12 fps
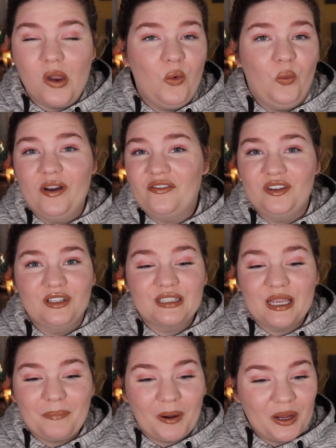what feels
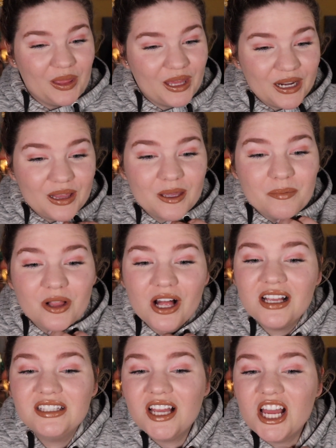like barely any lip
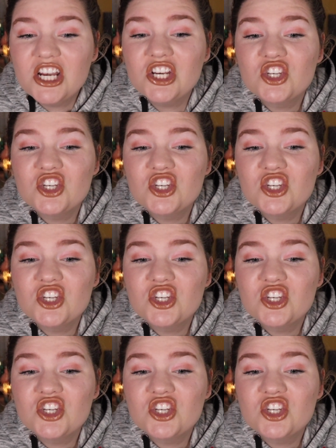gloss on.